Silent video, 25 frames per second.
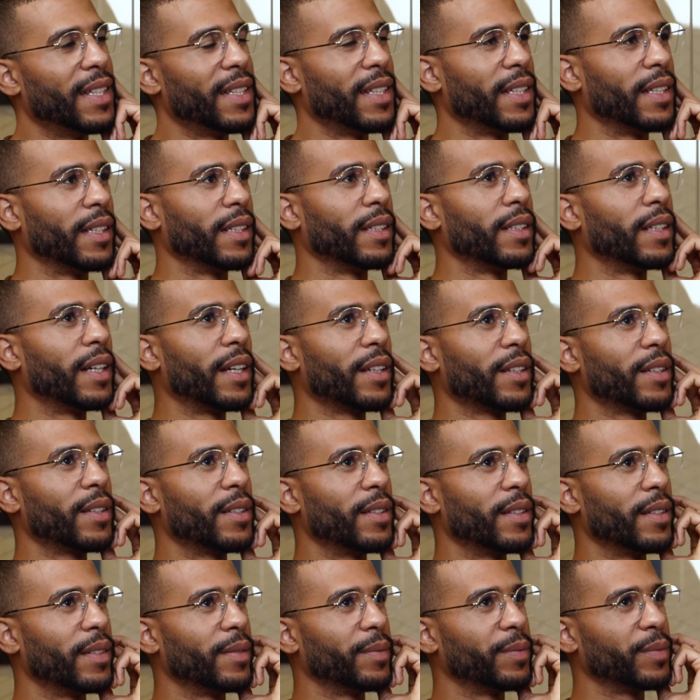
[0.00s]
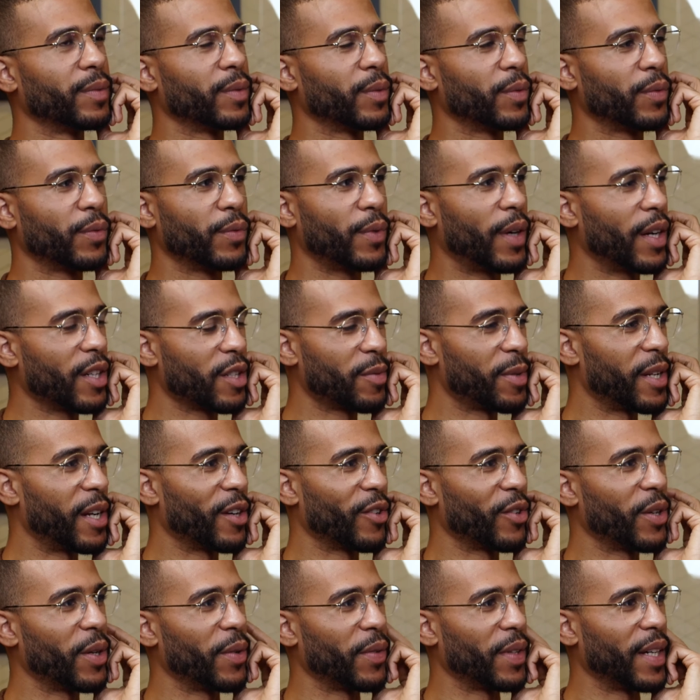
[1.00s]
Yeah, yeah. I 100%
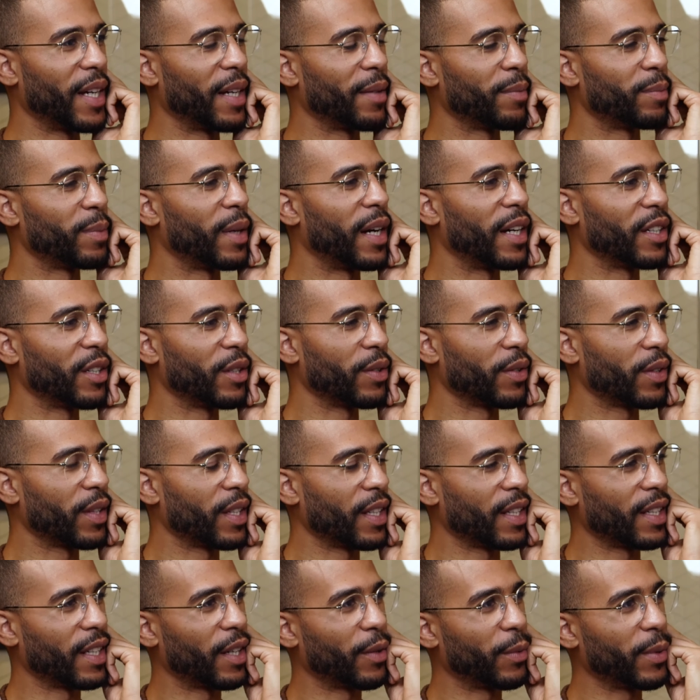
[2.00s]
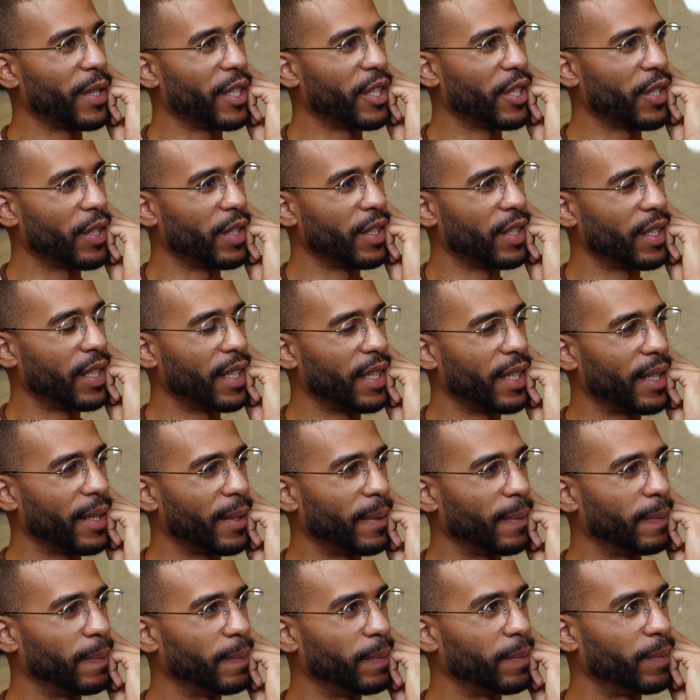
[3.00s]
agree with that, but I don't think that we should
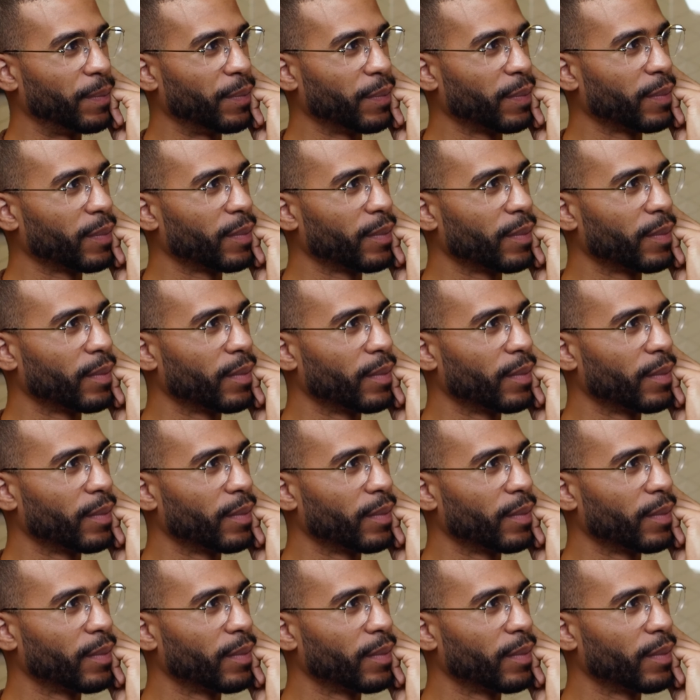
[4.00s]
um,